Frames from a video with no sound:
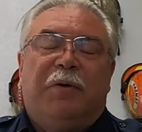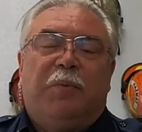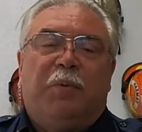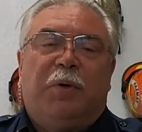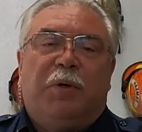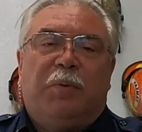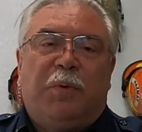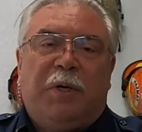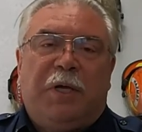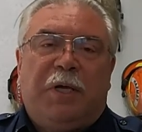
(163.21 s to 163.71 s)

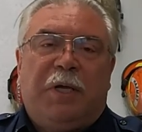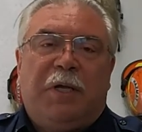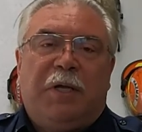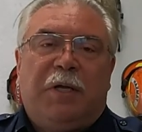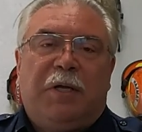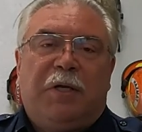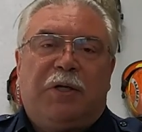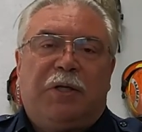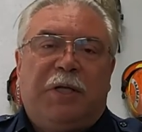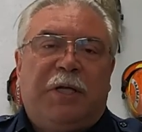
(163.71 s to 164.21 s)
When
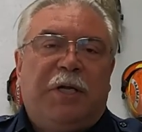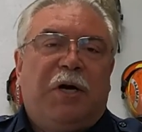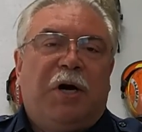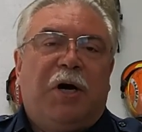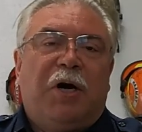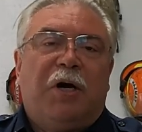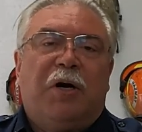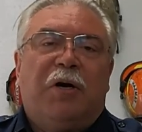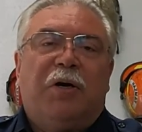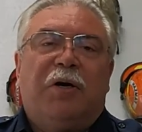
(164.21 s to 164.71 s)
we clean
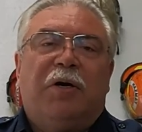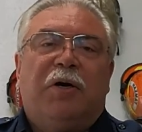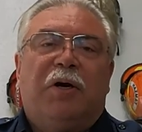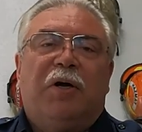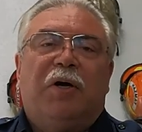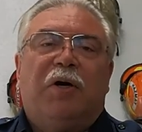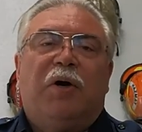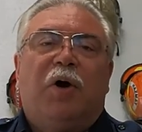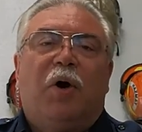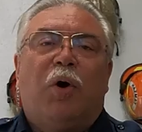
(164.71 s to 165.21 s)
our
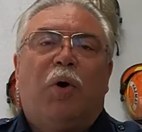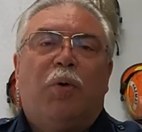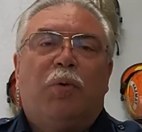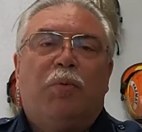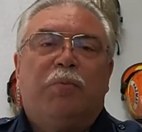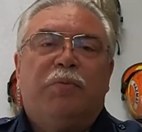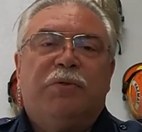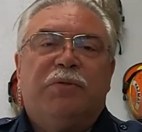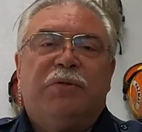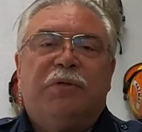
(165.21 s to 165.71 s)

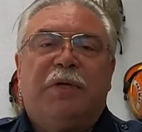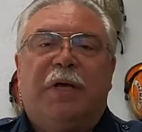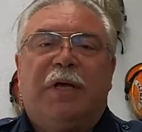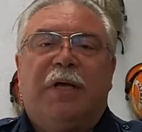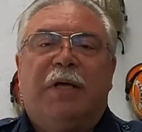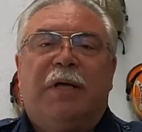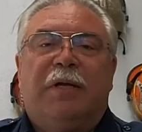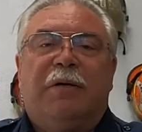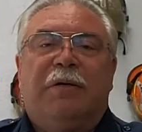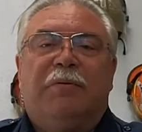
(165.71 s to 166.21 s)
homes
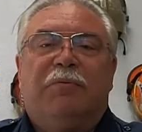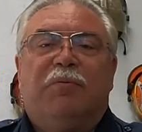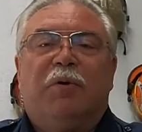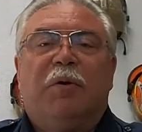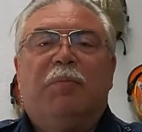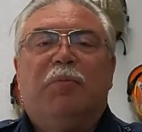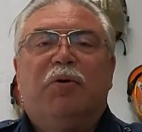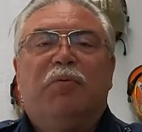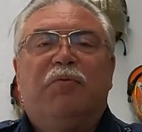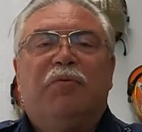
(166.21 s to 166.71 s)
and
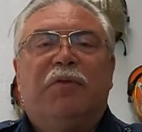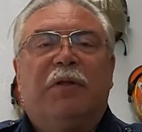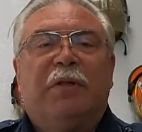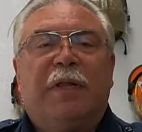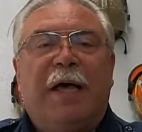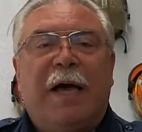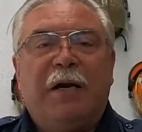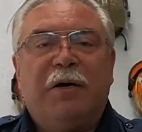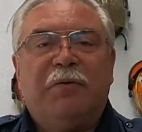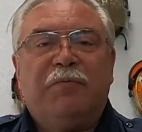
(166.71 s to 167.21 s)
remove the
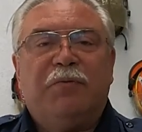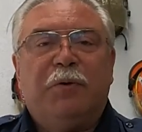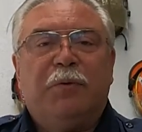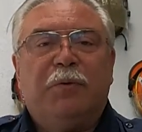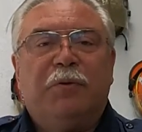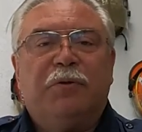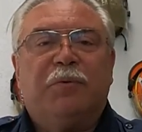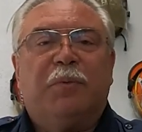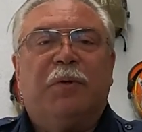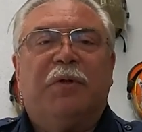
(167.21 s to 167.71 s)
ladder
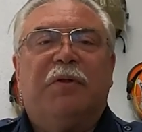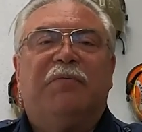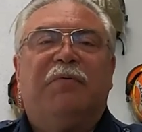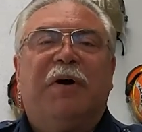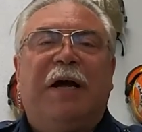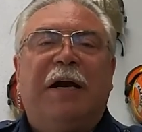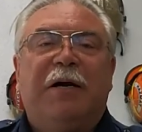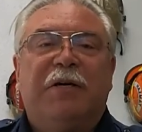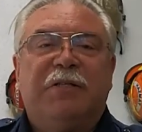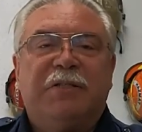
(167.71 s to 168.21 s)
fuels where the
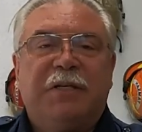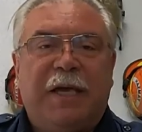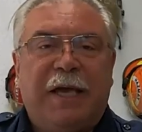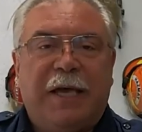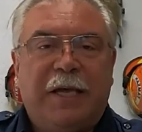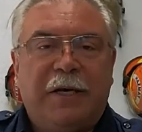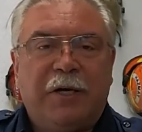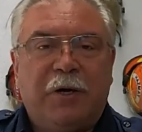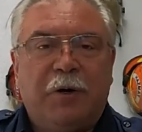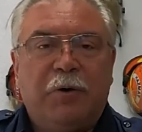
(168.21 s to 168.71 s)
fires
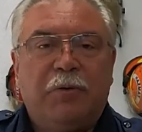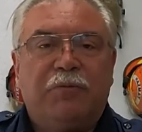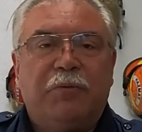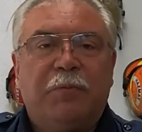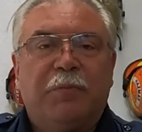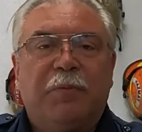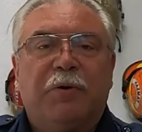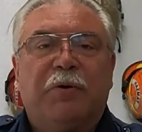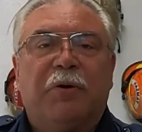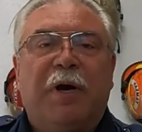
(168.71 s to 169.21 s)
can't go
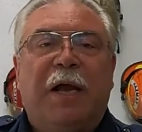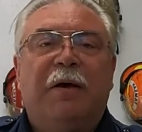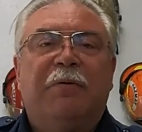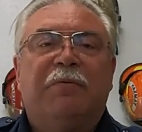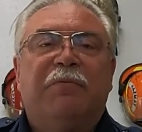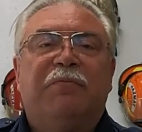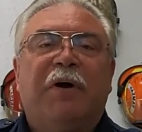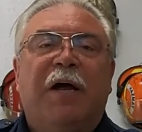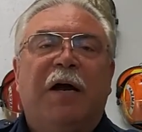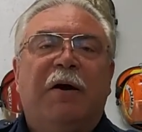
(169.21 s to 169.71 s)
from the
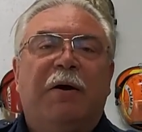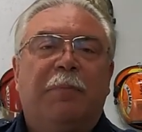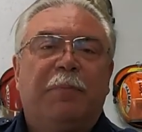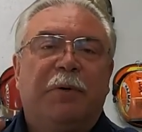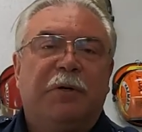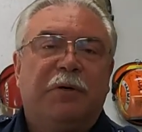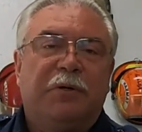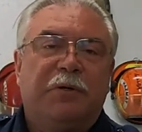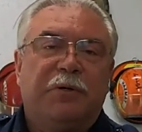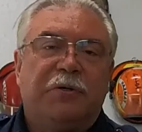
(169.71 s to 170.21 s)
ground fire
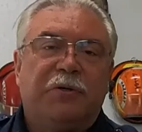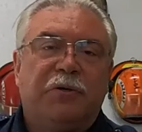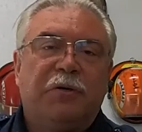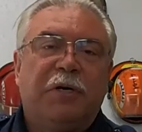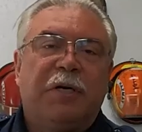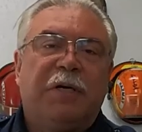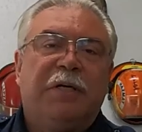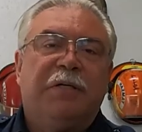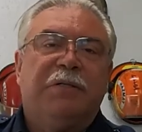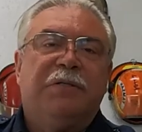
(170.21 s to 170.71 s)
up into the
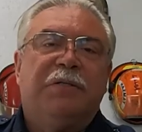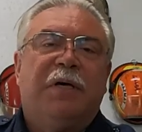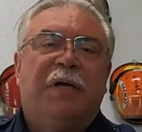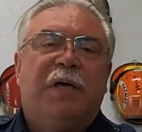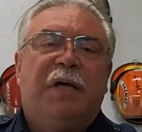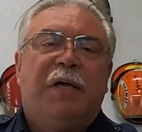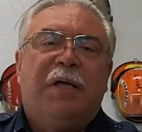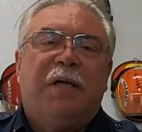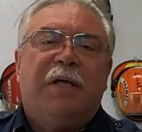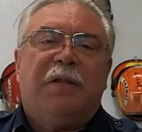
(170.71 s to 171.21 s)
trees,
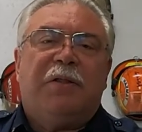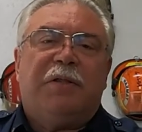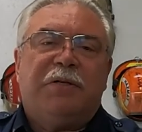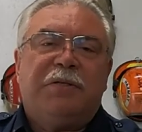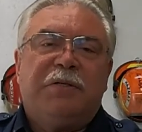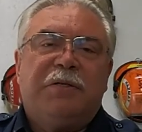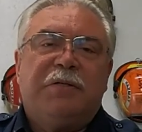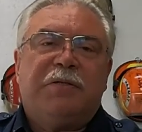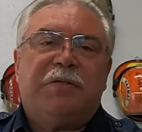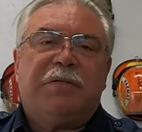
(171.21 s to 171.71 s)

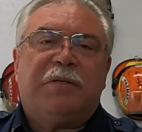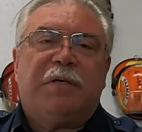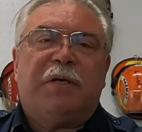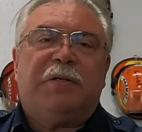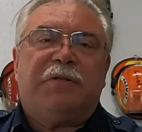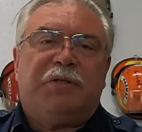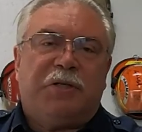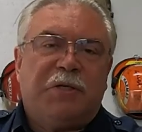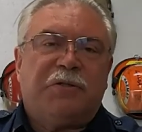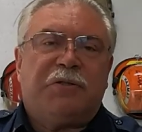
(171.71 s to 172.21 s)
this is
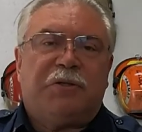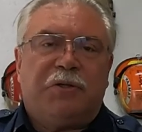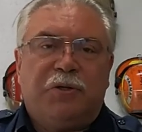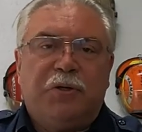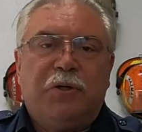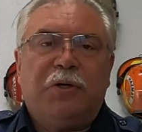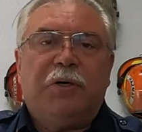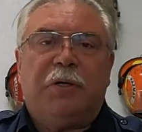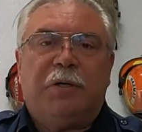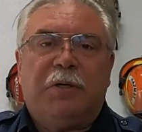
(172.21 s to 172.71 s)
just
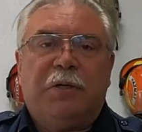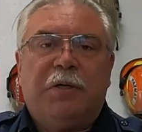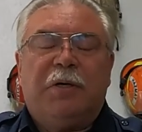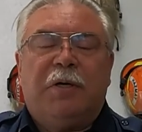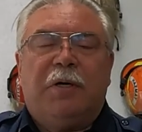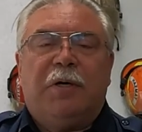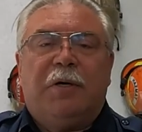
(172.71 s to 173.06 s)
good